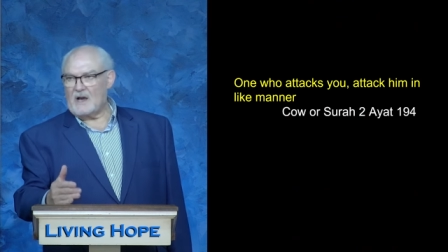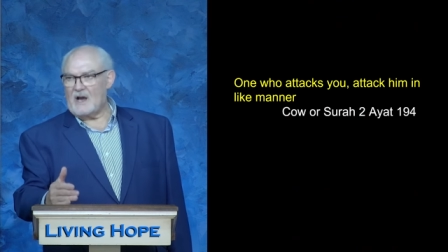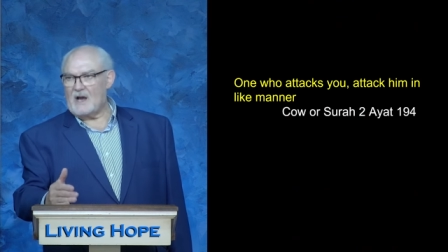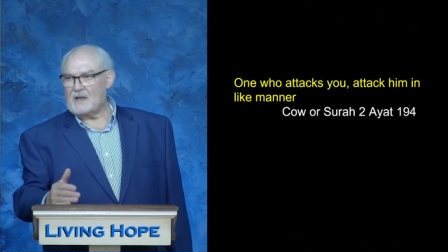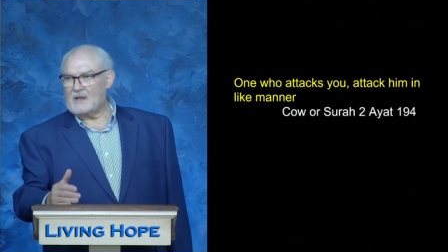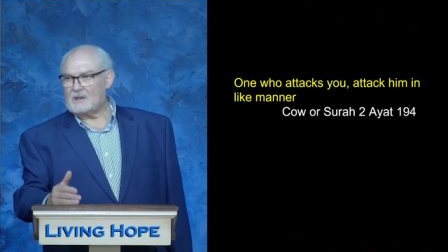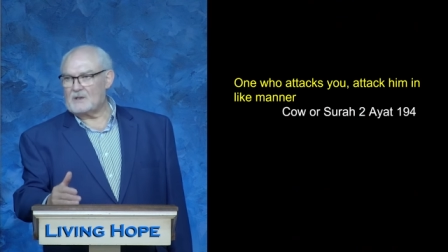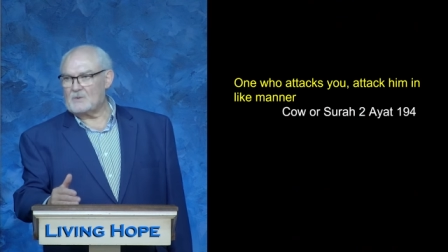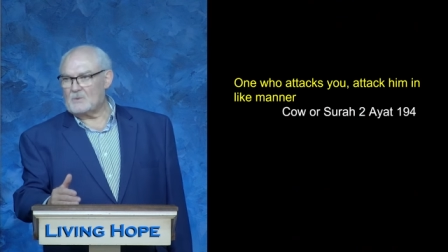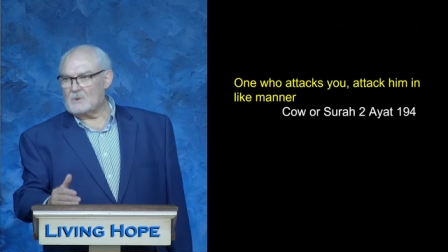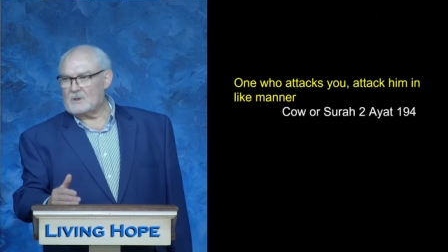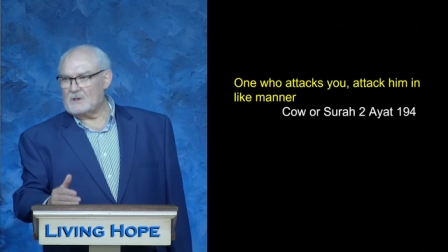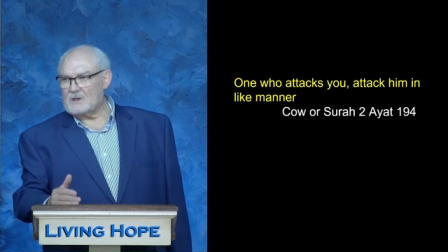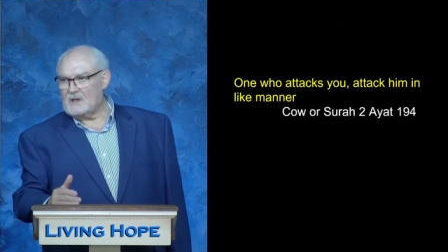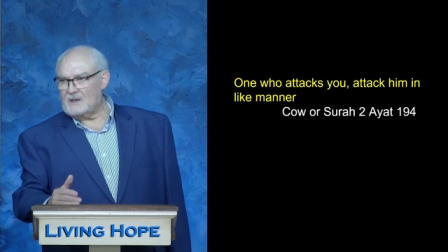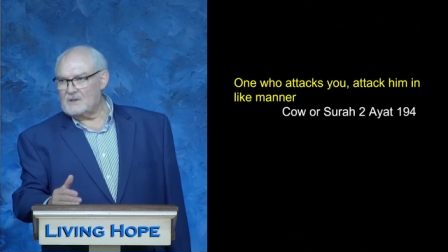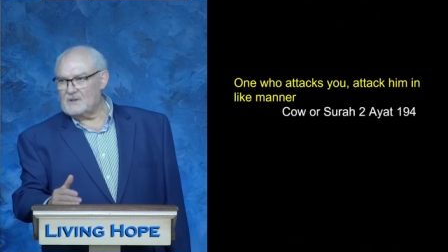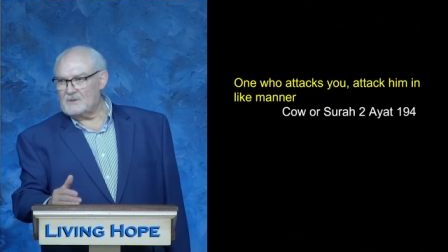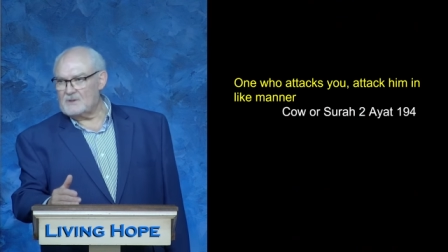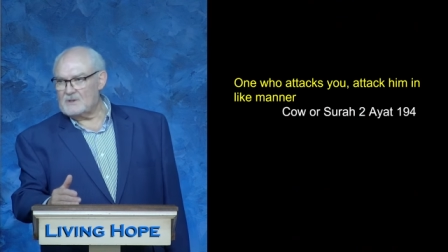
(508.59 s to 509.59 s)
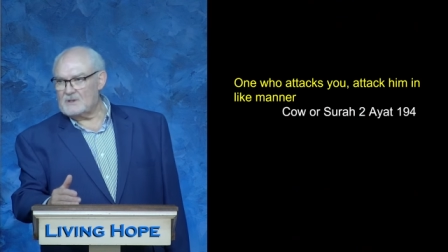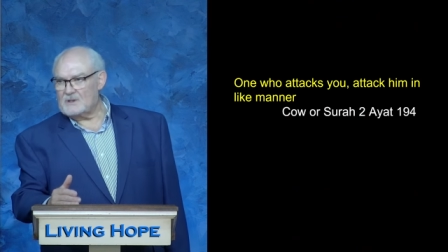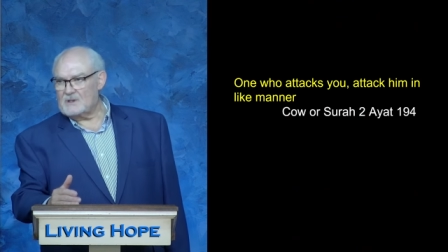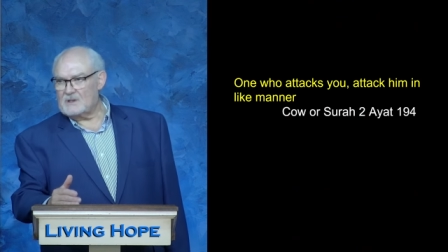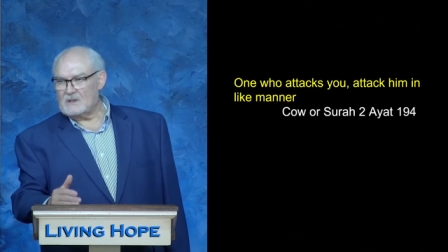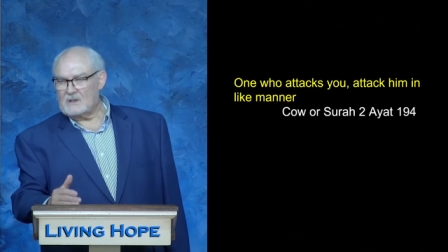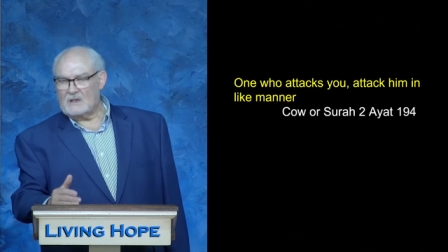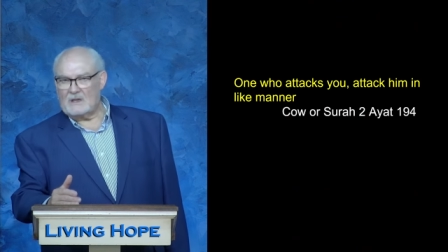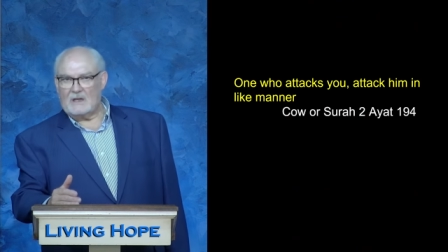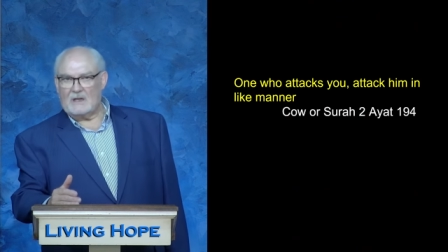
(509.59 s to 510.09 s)
ayat
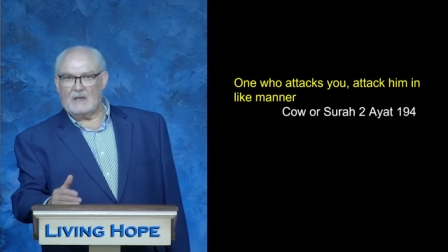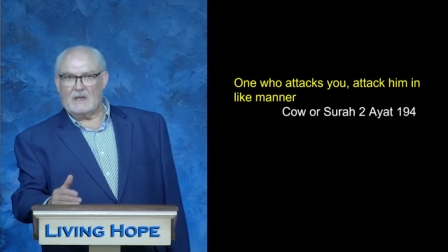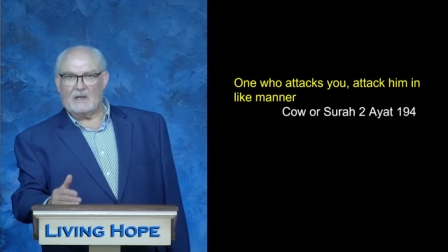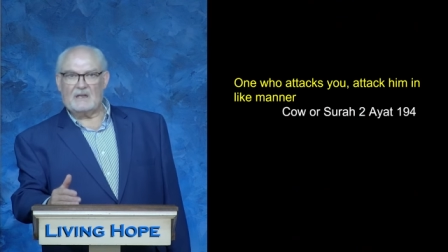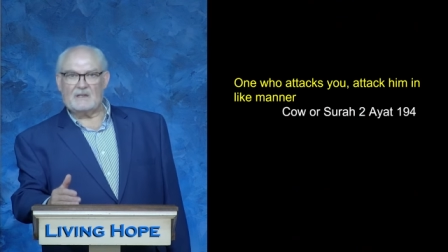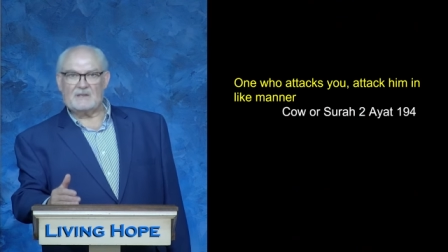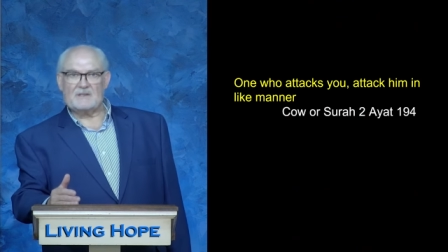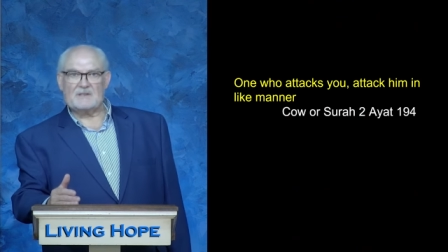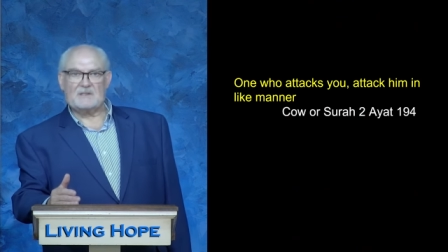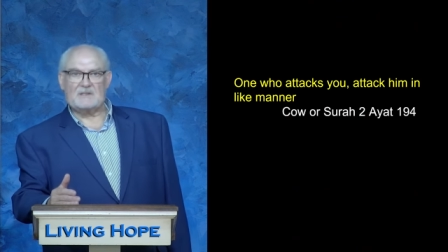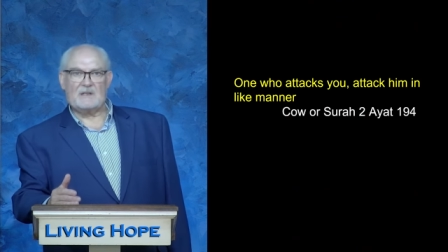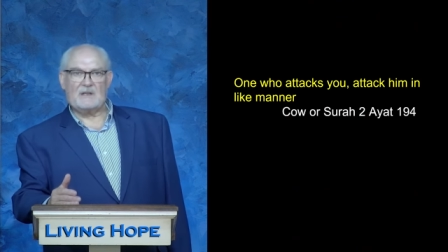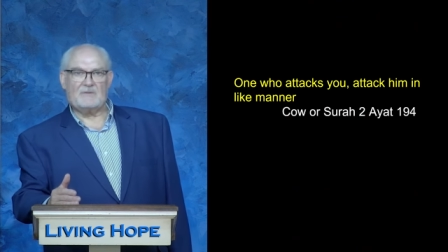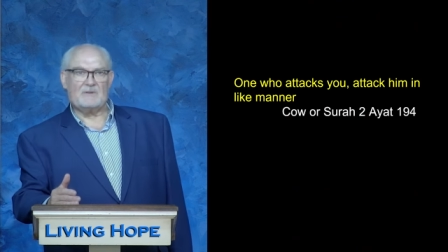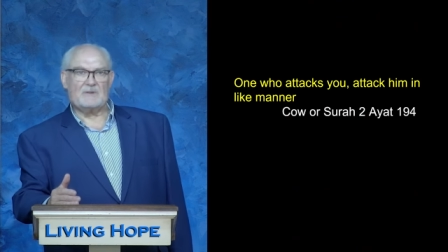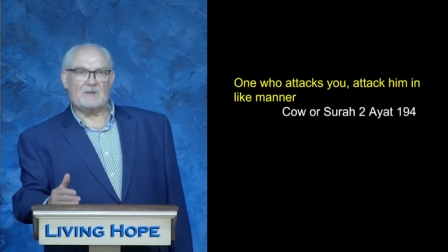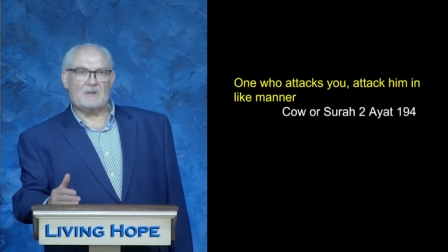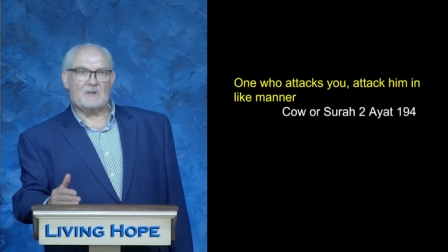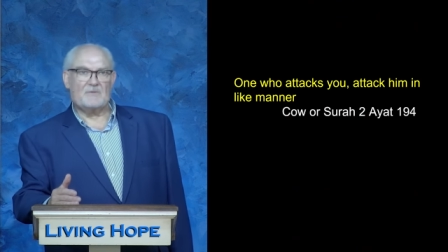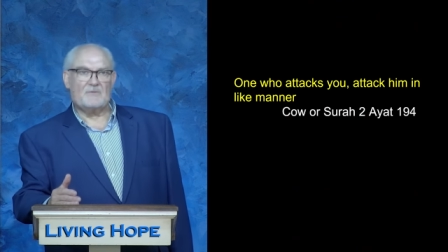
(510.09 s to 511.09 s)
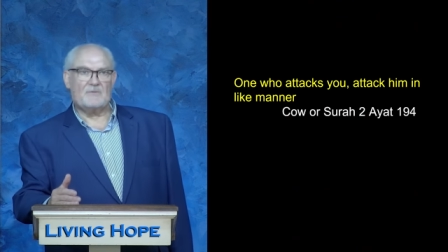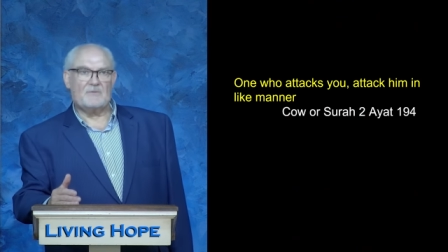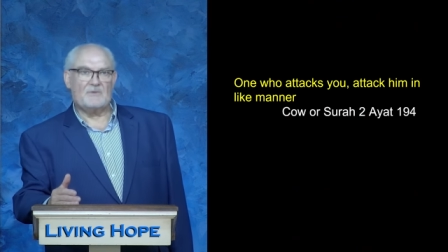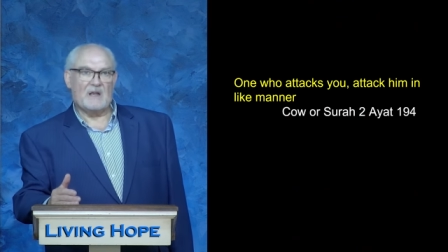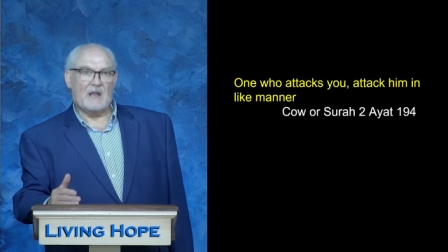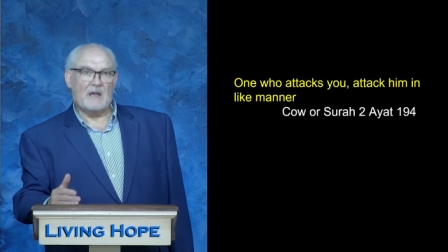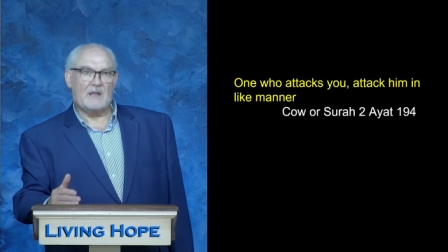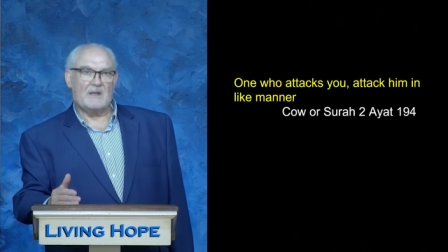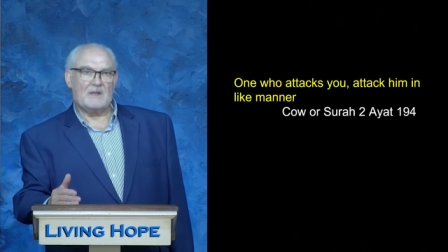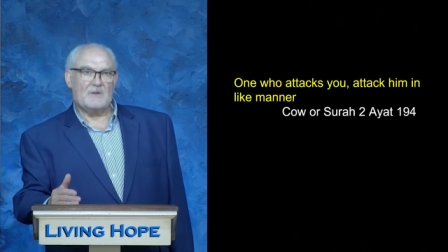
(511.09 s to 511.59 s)

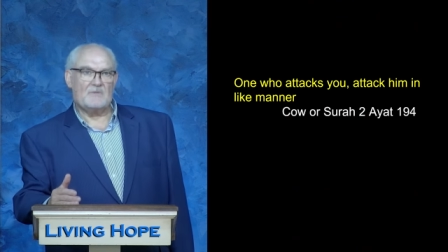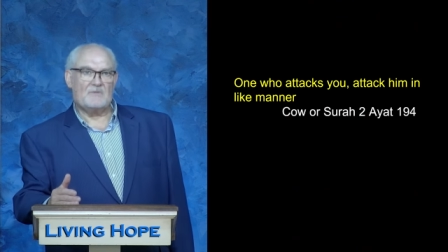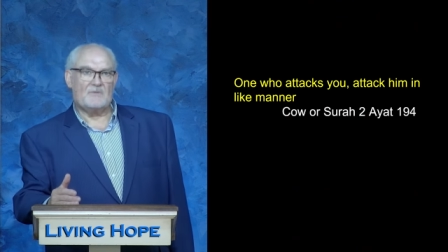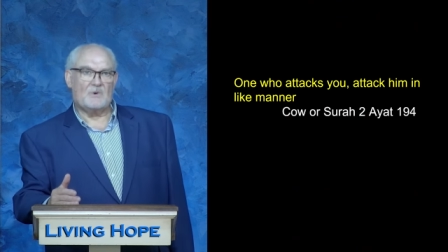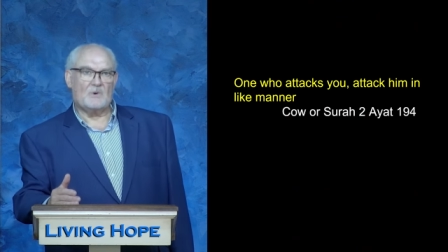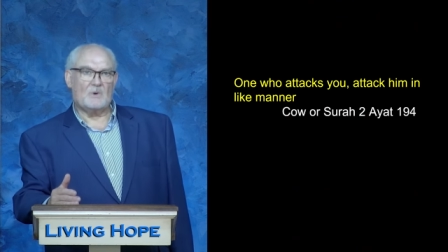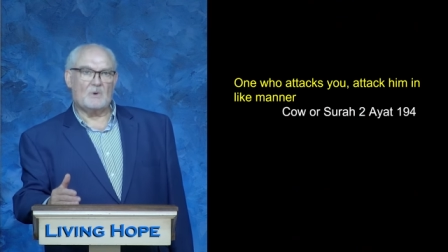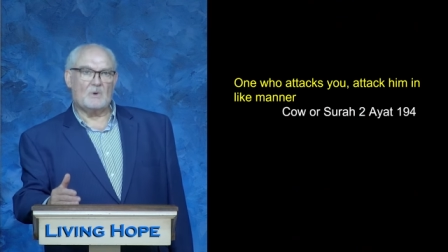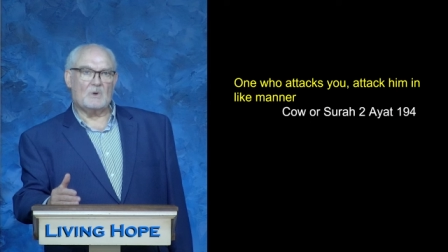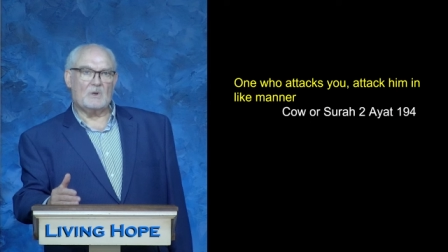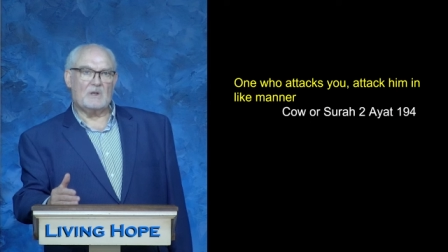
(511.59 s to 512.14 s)
194,